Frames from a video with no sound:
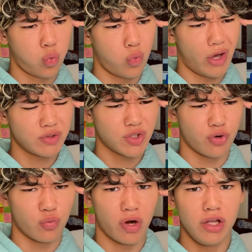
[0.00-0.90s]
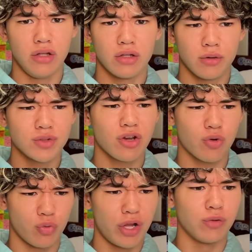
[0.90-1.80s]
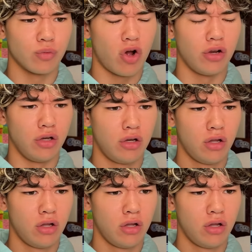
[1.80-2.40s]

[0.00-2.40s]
That was a great, that was a great run.